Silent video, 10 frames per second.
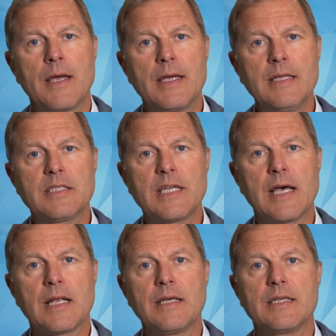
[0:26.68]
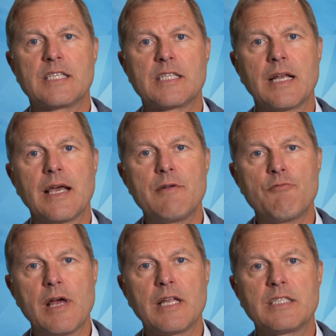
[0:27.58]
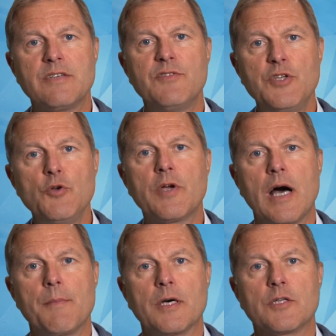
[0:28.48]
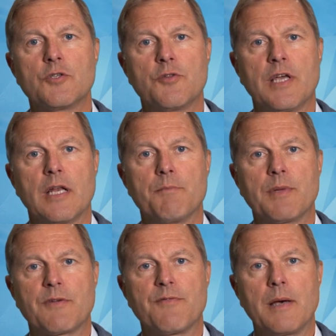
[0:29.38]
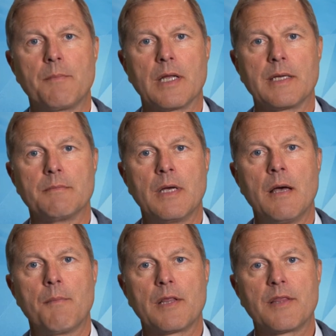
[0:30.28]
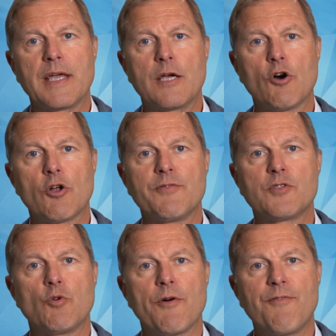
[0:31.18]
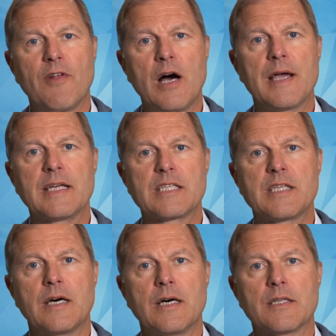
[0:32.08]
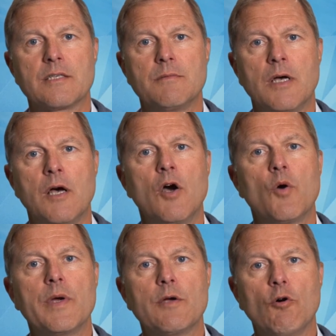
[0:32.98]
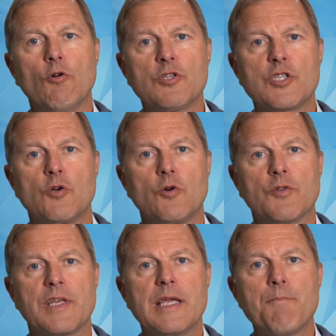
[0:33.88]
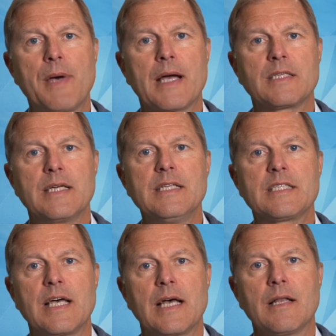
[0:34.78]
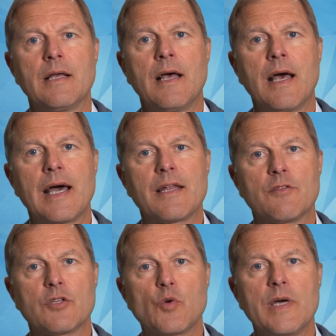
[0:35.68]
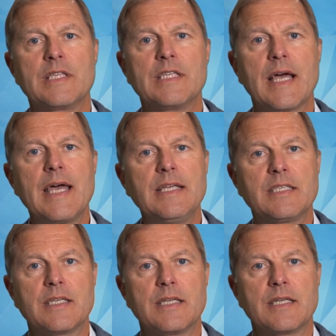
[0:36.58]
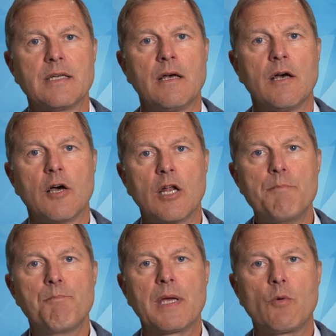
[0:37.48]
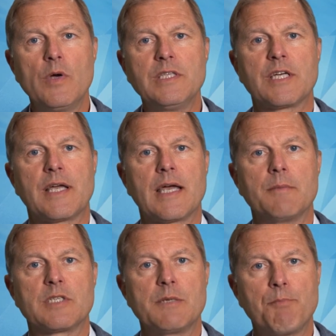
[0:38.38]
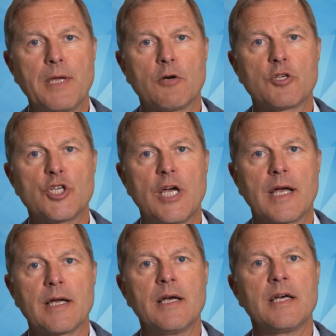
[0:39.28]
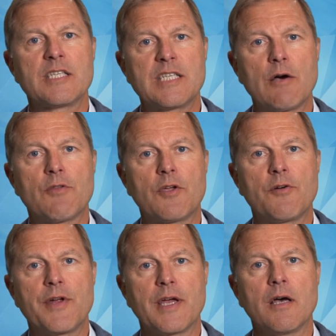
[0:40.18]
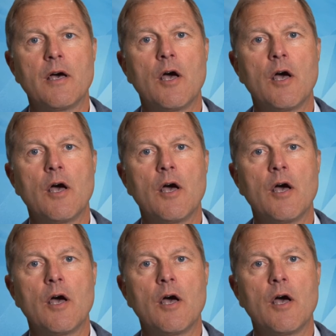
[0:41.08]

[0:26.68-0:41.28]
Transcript: Intel is still a relative newcomer to the Olympic family, but they got off to a flying start. We all saw the impact Intel had at the 2018 Olympic Winter Games in Pyeongchang, South Korea,